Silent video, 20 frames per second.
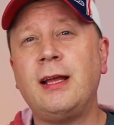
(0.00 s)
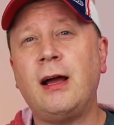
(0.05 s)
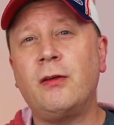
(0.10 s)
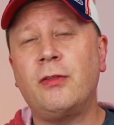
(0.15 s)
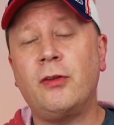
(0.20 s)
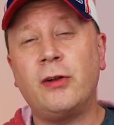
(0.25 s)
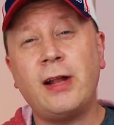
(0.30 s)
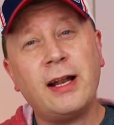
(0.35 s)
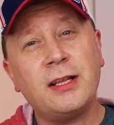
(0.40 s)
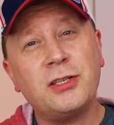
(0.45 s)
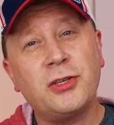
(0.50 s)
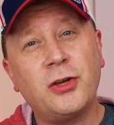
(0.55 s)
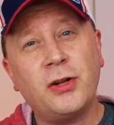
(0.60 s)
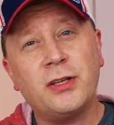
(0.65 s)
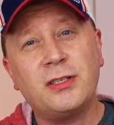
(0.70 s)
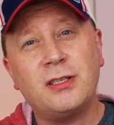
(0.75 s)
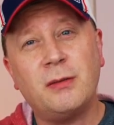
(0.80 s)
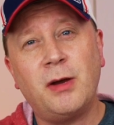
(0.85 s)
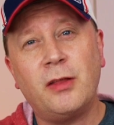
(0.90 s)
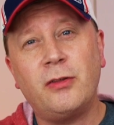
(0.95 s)
Now, they're not as good
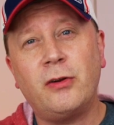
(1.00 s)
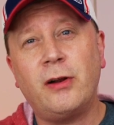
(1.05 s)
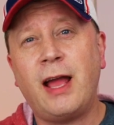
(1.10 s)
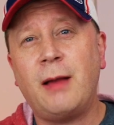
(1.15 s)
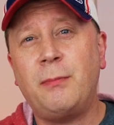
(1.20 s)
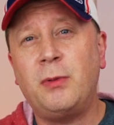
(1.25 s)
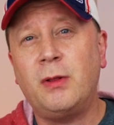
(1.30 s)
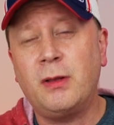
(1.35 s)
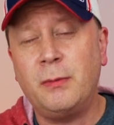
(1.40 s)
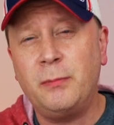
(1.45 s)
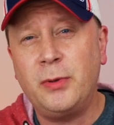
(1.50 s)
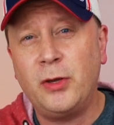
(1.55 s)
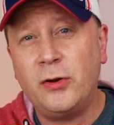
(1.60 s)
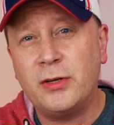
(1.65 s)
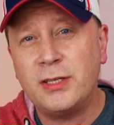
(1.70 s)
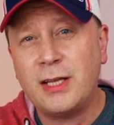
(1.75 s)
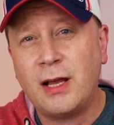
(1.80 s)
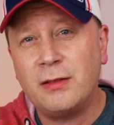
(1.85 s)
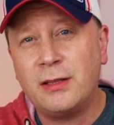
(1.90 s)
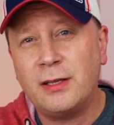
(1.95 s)
as some other Apple
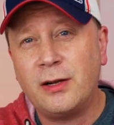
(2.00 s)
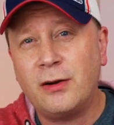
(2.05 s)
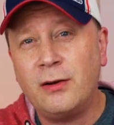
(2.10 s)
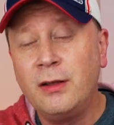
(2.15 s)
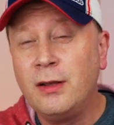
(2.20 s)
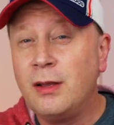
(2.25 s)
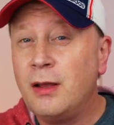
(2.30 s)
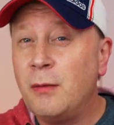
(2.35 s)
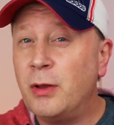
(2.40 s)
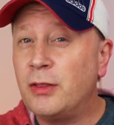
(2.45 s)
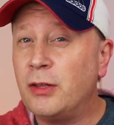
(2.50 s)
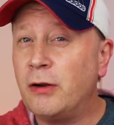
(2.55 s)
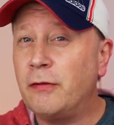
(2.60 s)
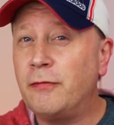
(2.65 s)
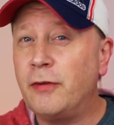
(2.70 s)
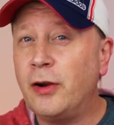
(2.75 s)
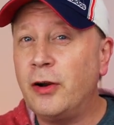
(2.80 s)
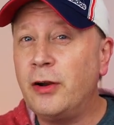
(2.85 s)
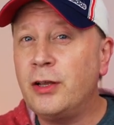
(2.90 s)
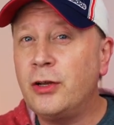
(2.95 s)
computers out there, but they're
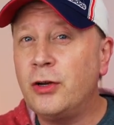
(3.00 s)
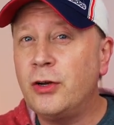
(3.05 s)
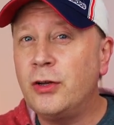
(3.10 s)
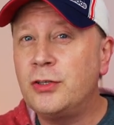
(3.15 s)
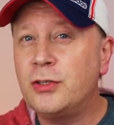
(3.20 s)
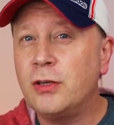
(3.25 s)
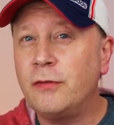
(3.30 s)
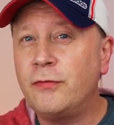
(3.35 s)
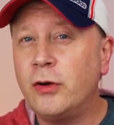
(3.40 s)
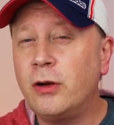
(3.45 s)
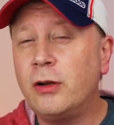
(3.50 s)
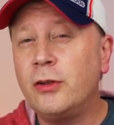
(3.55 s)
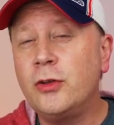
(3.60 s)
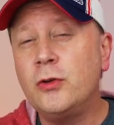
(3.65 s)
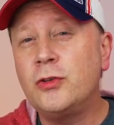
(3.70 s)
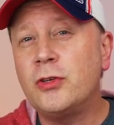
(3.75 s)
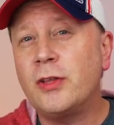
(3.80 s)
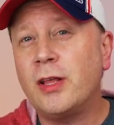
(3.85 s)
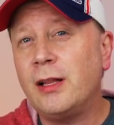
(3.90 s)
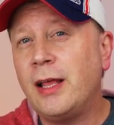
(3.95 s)
very good. So if you're a
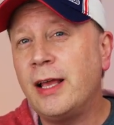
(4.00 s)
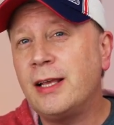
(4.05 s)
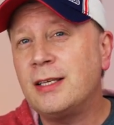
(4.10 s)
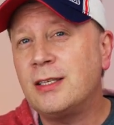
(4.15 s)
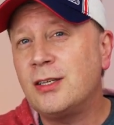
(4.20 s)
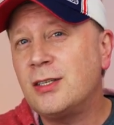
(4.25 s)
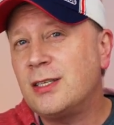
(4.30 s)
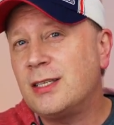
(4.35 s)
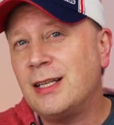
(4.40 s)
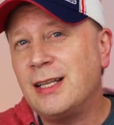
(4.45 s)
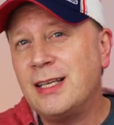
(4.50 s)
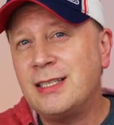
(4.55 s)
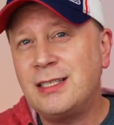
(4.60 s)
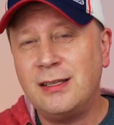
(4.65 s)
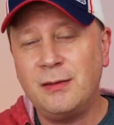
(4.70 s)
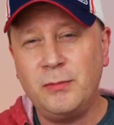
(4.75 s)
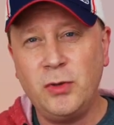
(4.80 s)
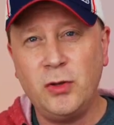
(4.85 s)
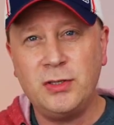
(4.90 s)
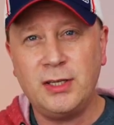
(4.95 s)
user that likes just to
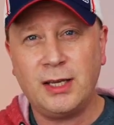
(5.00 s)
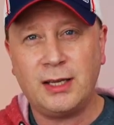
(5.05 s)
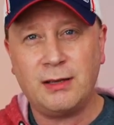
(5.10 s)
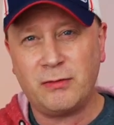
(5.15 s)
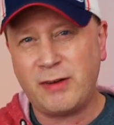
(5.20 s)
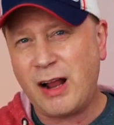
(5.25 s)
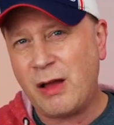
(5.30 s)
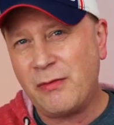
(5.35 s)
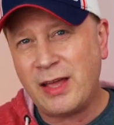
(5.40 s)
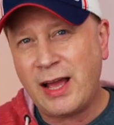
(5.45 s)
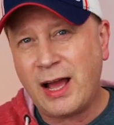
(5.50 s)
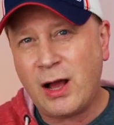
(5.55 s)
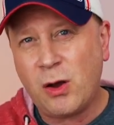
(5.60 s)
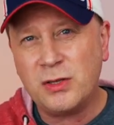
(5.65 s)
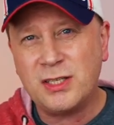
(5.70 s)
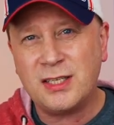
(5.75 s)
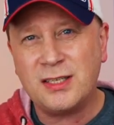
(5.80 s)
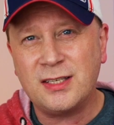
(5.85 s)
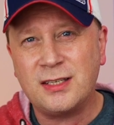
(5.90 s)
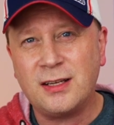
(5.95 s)
listen to music around the
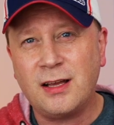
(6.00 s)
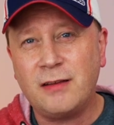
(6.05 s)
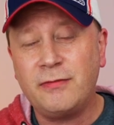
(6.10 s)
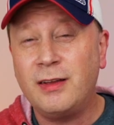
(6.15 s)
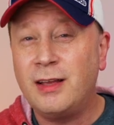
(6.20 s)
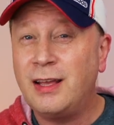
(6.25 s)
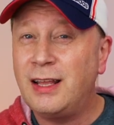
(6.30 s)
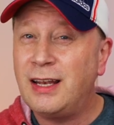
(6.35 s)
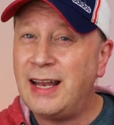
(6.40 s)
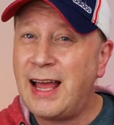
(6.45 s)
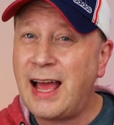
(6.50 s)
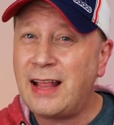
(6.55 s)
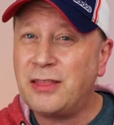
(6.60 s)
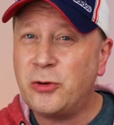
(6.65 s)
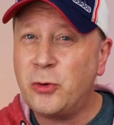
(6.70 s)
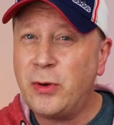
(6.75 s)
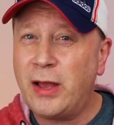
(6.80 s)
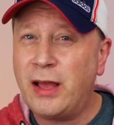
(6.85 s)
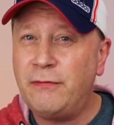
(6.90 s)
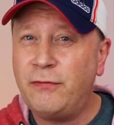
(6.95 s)
house and stuff, not
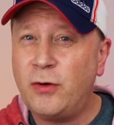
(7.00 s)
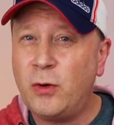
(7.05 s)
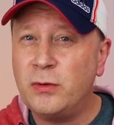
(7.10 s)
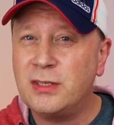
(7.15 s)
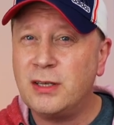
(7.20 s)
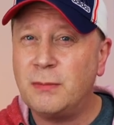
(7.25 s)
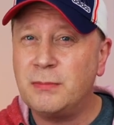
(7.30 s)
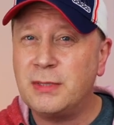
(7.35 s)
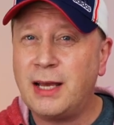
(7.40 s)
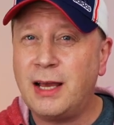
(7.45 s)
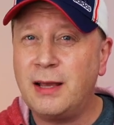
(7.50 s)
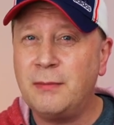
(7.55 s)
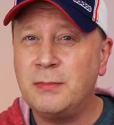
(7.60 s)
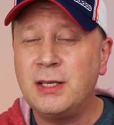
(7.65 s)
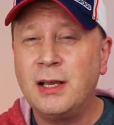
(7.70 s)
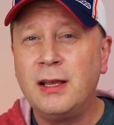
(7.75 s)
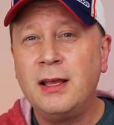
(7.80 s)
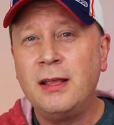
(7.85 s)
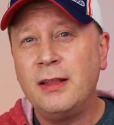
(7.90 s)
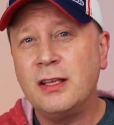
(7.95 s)
through headphones
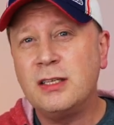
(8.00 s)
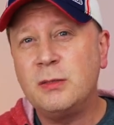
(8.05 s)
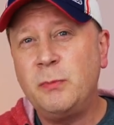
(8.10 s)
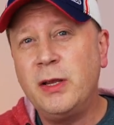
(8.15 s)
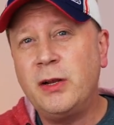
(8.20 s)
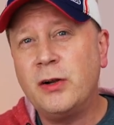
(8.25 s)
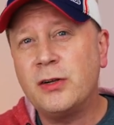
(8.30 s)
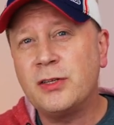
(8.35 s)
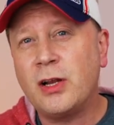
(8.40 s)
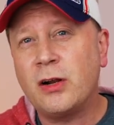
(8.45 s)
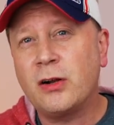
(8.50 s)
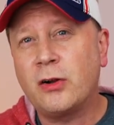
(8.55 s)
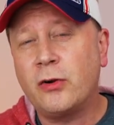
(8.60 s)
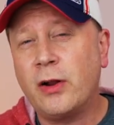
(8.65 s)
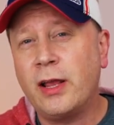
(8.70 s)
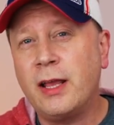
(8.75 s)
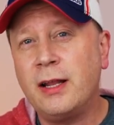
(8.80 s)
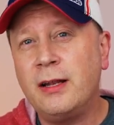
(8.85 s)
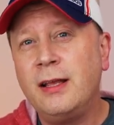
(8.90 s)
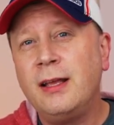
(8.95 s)
sometimes, the speakers are
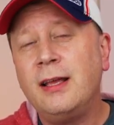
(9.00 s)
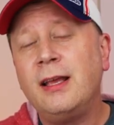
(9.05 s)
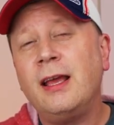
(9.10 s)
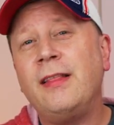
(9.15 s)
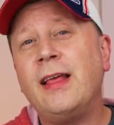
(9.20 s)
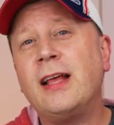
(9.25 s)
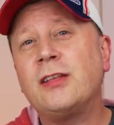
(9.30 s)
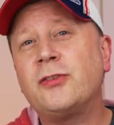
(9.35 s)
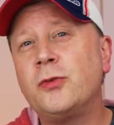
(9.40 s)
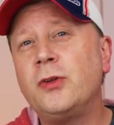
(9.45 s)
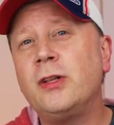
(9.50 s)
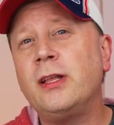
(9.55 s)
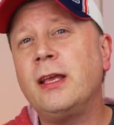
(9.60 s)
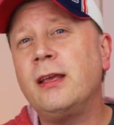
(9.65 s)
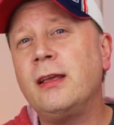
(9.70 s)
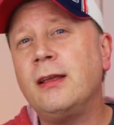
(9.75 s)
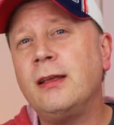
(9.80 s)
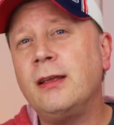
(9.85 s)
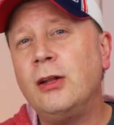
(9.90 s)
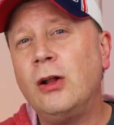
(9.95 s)
great. And that's
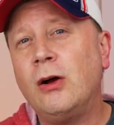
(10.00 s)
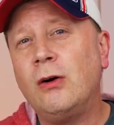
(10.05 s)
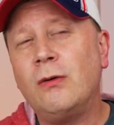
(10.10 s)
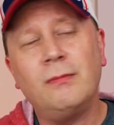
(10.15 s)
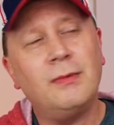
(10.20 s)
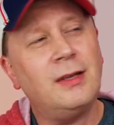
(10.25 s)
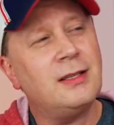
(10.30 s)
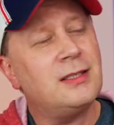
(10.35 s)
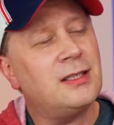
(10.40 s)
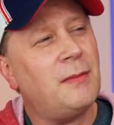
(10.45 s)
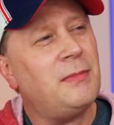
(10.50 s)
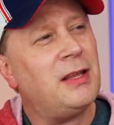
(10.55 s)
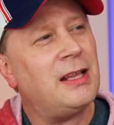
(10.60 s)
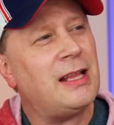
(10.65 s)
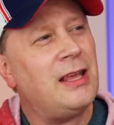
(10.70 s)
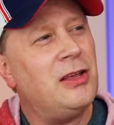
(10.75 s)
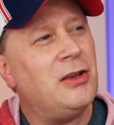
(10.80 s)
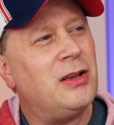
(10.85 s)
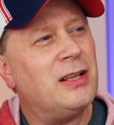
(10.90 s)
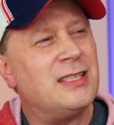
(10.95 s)
really, you know, it's something
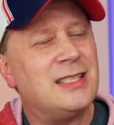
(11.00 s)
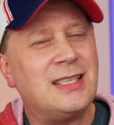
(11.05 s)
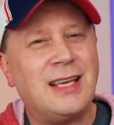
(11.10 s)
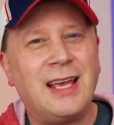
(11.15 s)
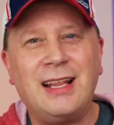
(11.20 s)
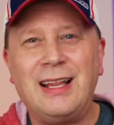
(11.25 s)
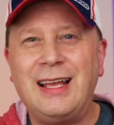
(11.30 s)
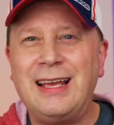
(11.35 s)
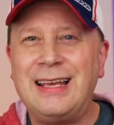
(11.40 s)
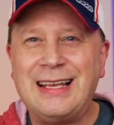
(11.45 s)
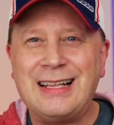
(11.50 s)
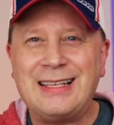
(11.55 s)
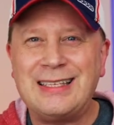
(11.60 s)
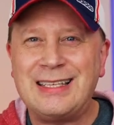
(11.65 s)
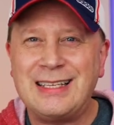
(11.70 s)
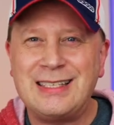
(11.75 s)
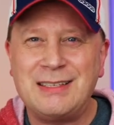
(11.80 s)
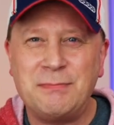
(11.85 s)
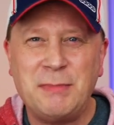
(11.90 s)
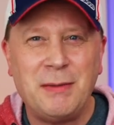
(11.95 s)
that you can say like
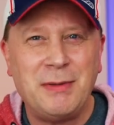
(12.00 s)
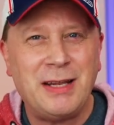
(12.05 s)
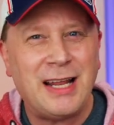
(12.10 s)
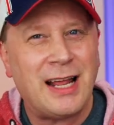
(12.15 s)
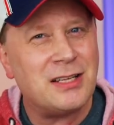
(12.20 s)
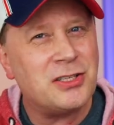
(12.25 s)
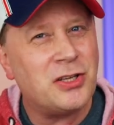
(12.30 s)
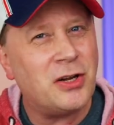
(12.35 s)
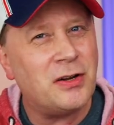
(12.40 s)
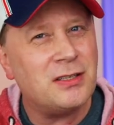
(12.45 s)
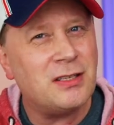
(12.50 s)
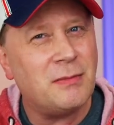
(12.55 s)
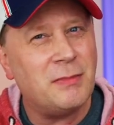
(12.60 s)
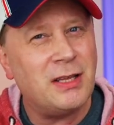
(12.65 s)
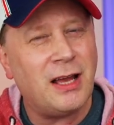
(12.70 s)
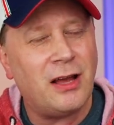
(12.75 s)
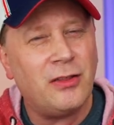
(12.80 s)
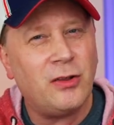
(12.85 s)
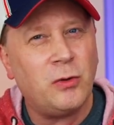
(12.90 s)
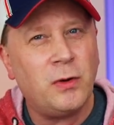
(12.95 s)
it's it's maybe not as good as some of
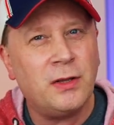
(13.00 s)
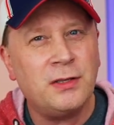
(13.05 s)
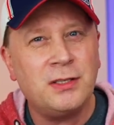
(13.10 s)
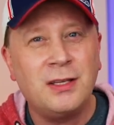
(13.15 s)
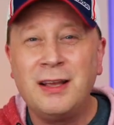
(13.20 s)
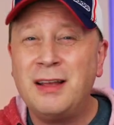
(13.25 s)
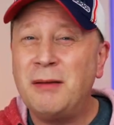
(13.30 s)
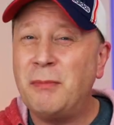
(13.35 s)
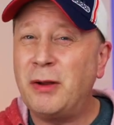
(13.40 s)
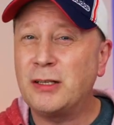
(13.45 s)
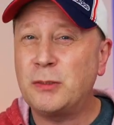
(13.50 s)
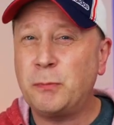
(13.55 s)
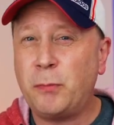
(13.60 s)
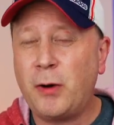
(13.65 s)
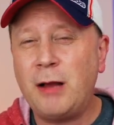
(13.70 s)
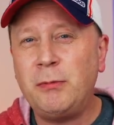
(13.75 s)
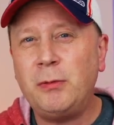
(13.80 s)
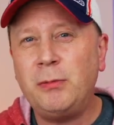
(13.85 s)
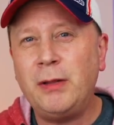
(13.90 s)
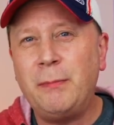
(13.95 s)
the other ones, but it's
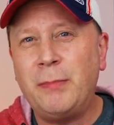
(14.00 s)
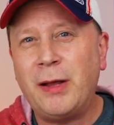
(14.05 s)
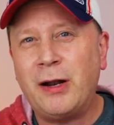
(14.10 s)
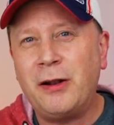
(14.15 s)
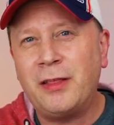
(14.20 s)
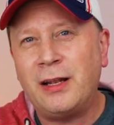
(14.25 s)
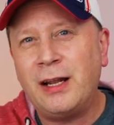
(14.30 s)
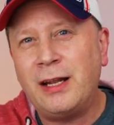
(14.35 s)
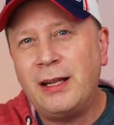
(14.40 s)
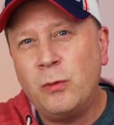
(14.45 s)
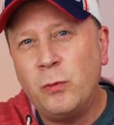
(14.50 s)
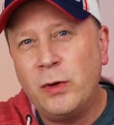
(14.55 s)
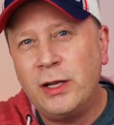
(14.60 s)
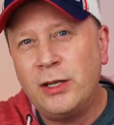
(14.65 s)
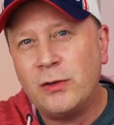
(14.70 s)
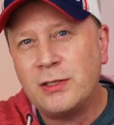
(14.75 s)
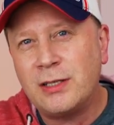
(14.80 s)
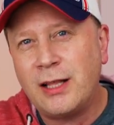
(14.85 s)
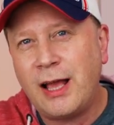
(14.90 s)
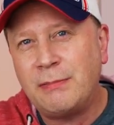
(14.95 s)
probably better than any
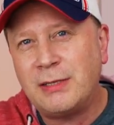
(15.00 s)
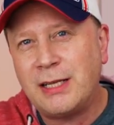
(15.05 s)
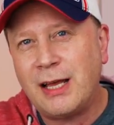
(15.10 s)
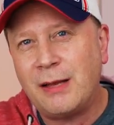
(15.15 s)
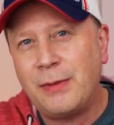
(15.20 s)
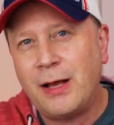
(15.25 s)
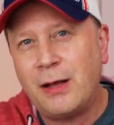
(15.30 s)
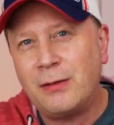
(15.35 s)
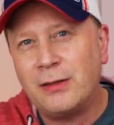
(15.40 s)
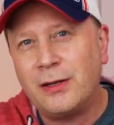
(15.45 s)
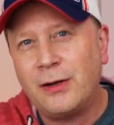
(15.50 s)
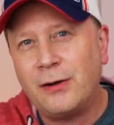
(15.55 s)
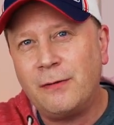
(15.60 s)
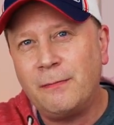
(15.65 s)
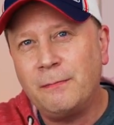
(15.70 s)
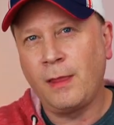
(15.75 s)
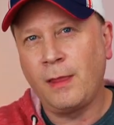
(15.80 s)
Windows laptop out there.